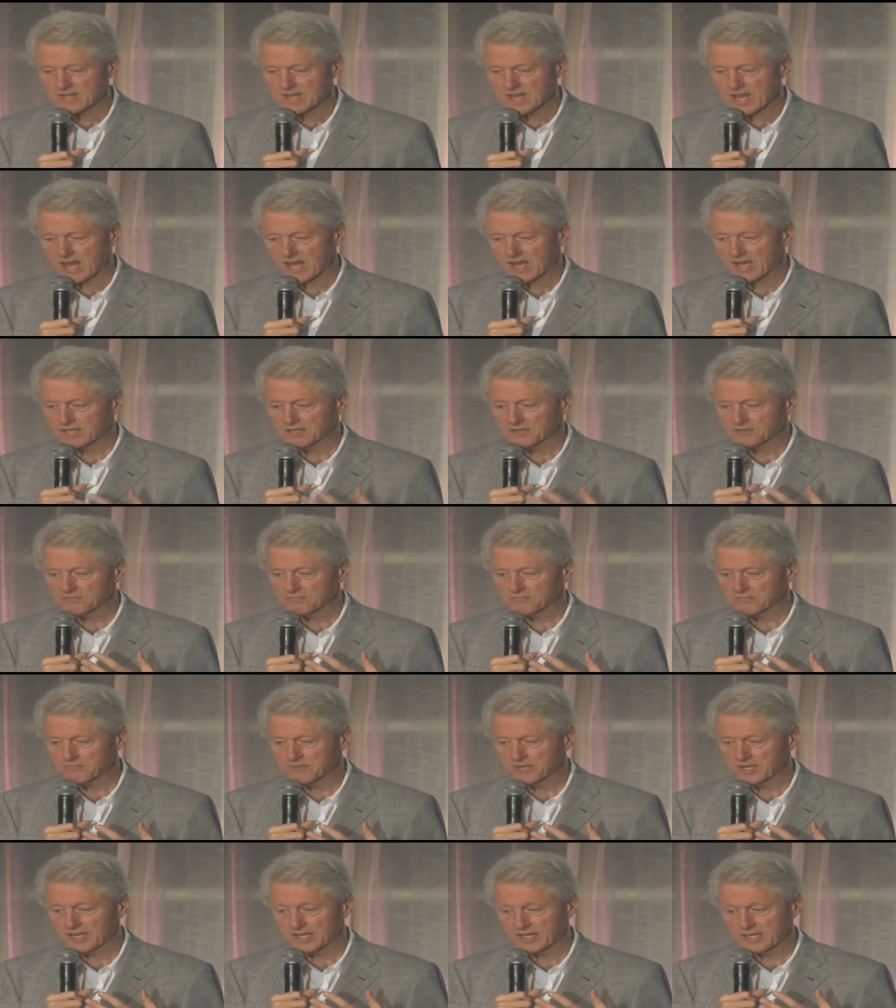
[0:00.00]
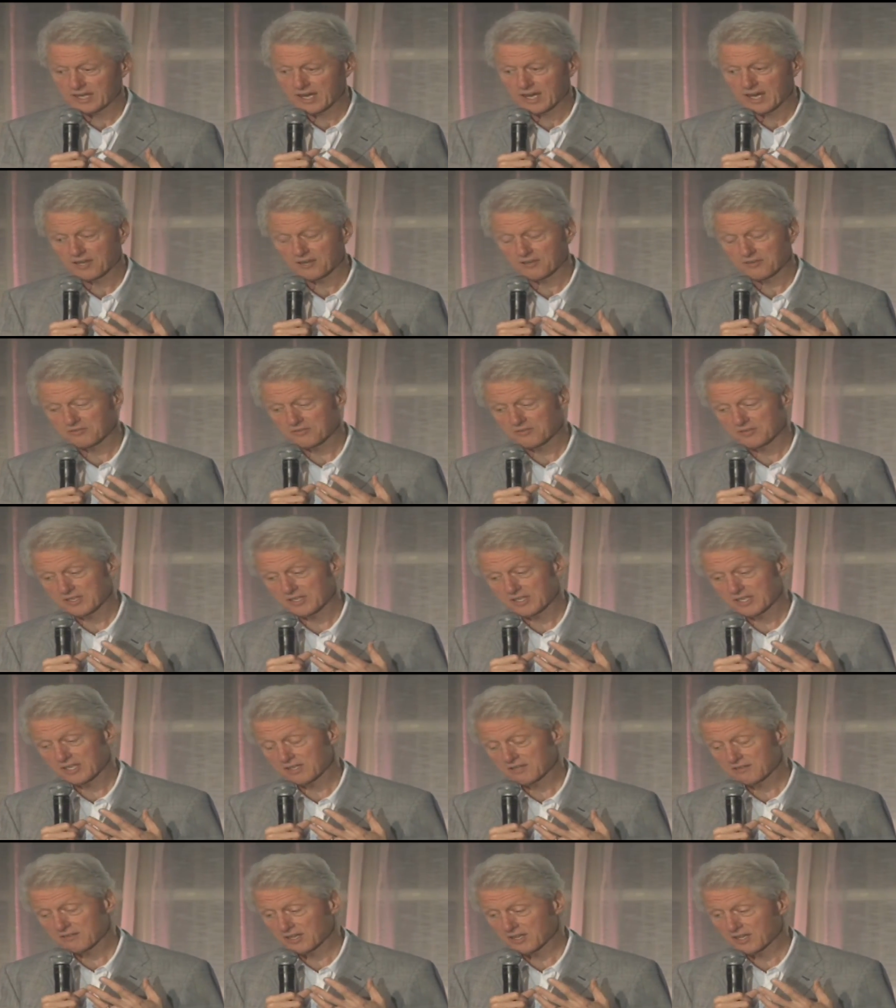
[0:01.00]
in being not
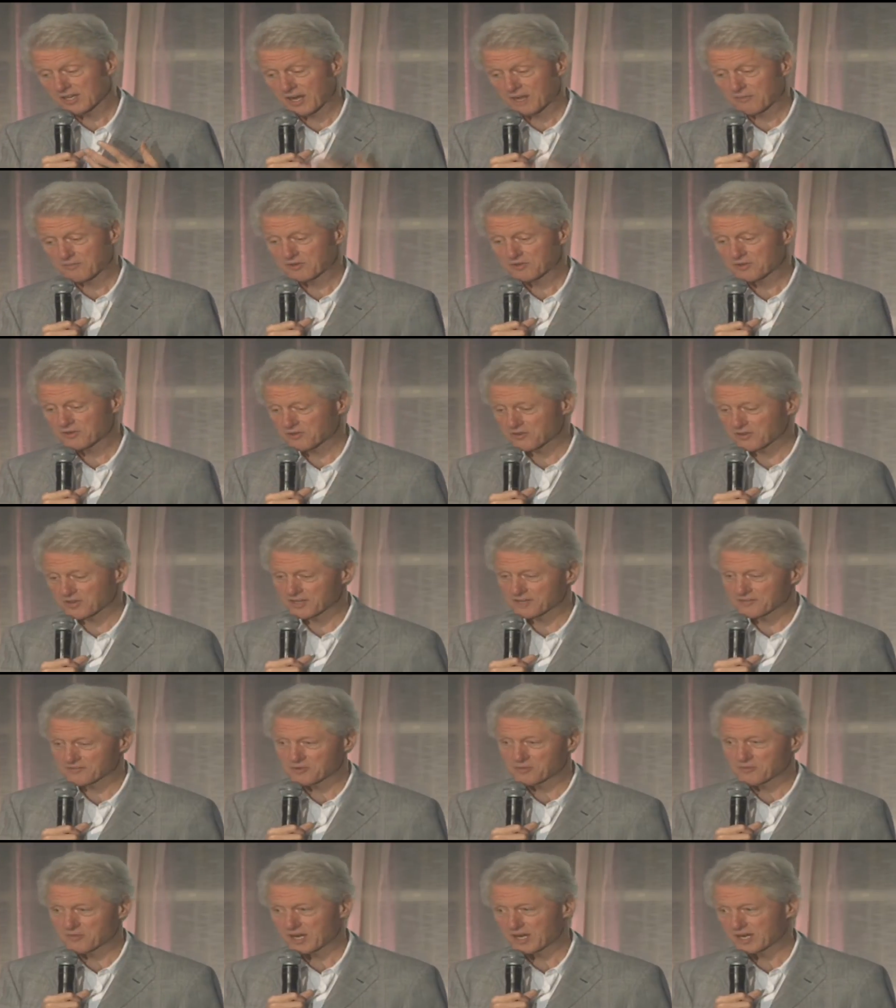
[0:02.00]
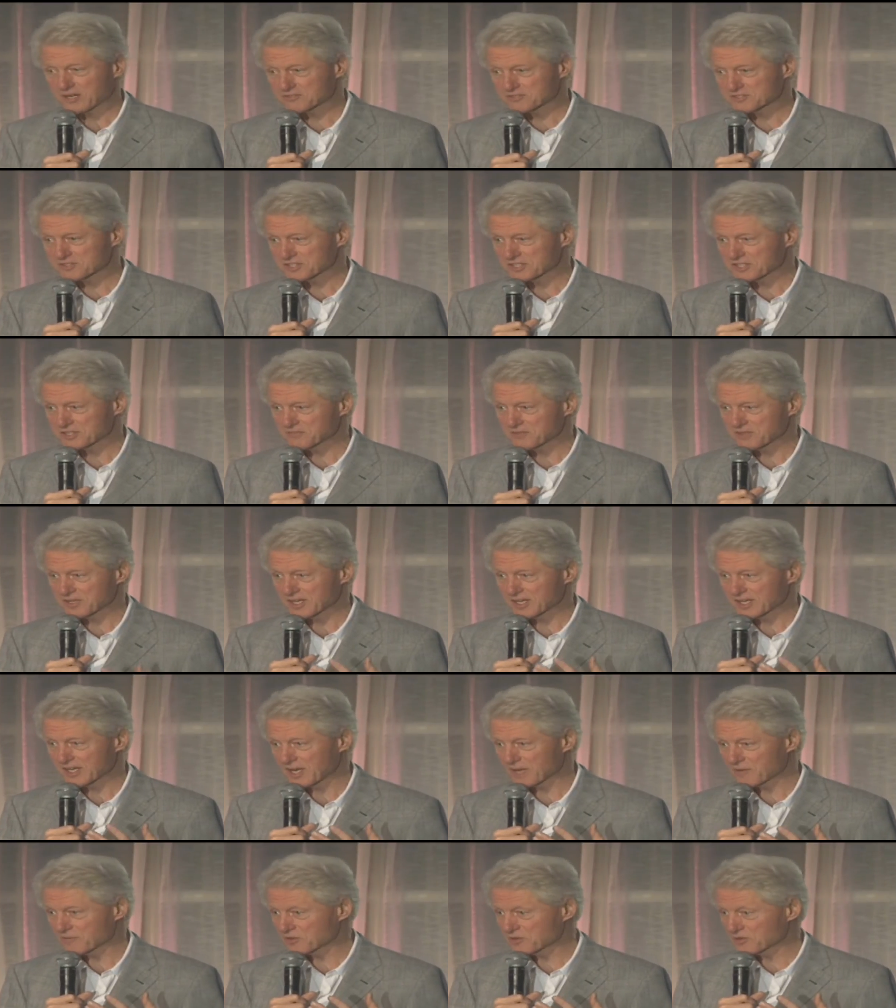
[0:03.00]
only a laboratory of democracy, but a
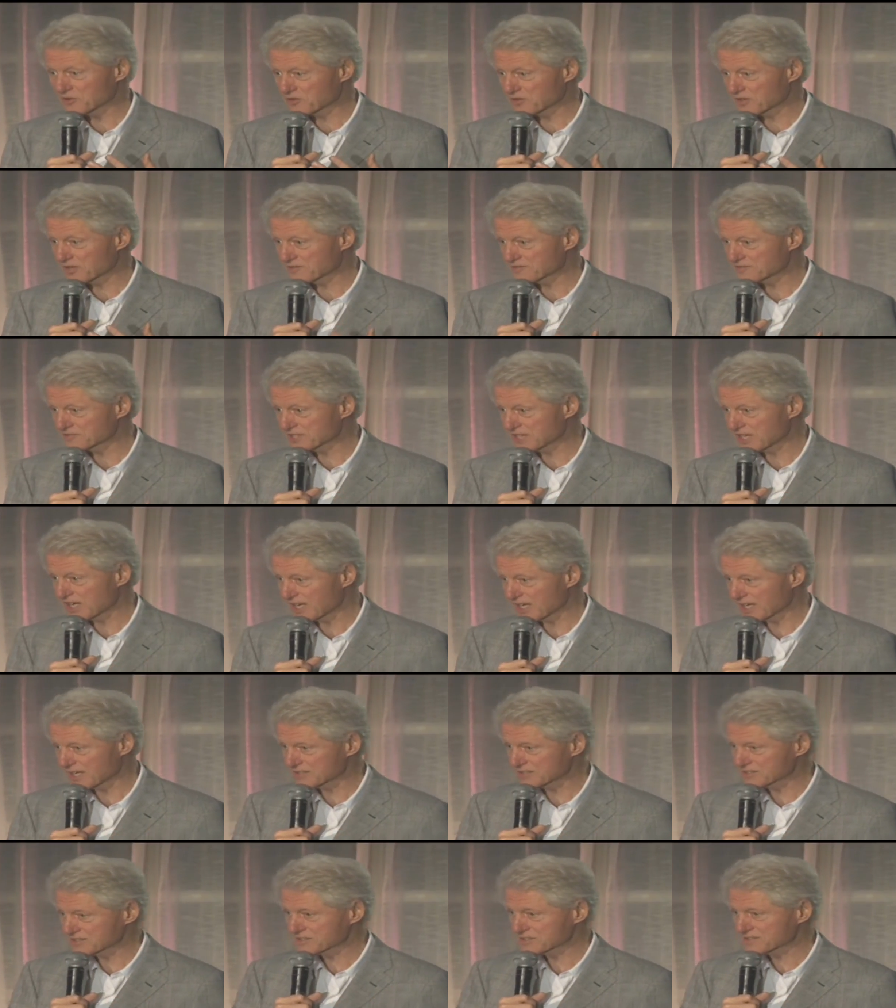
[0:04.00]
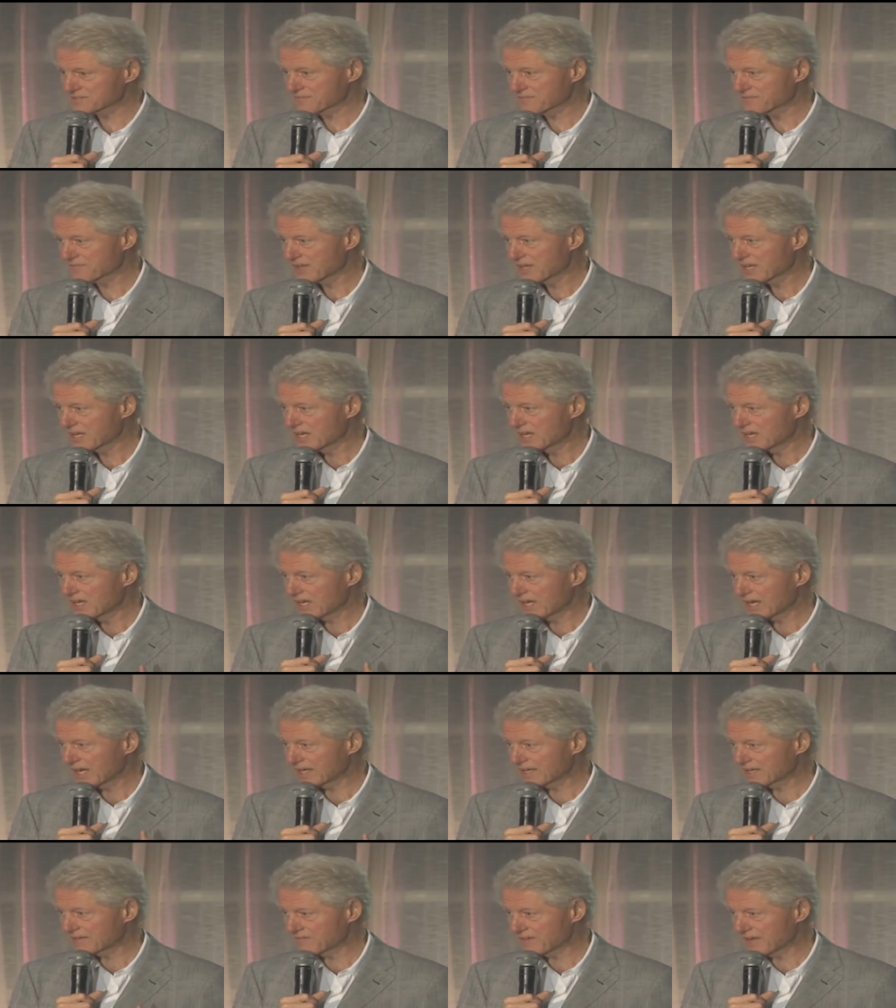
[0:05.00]
laboratory of science
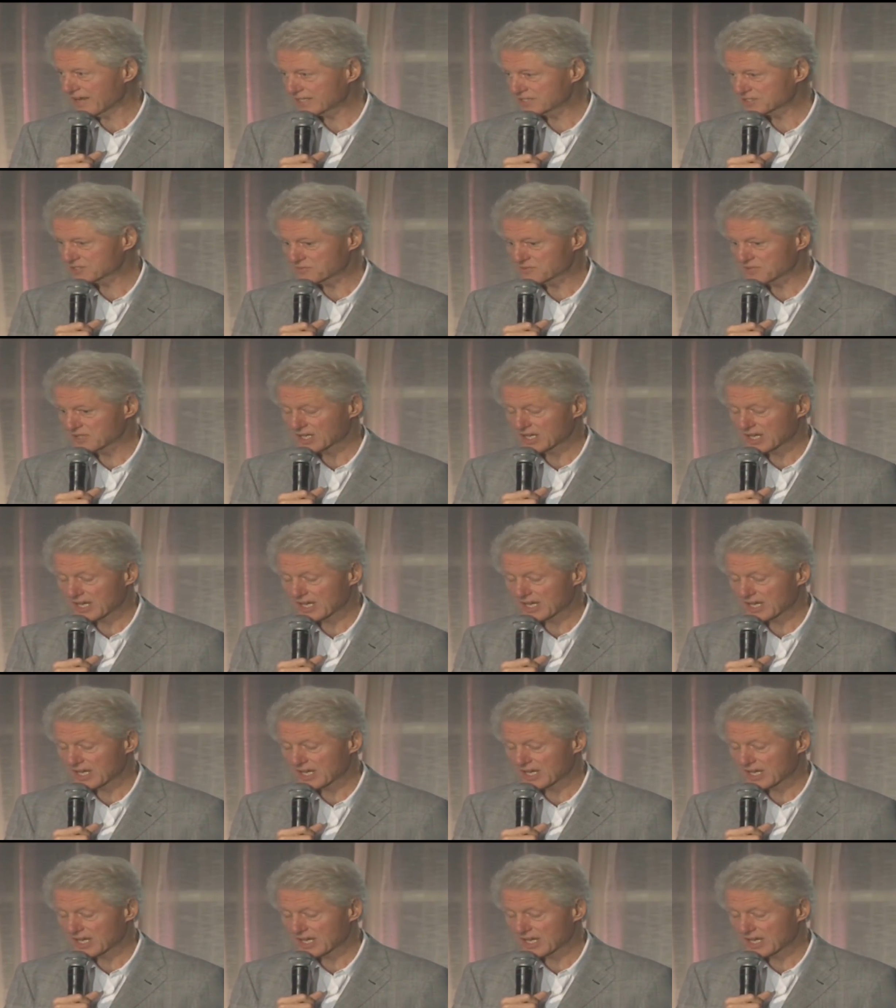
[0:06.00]
and advancement.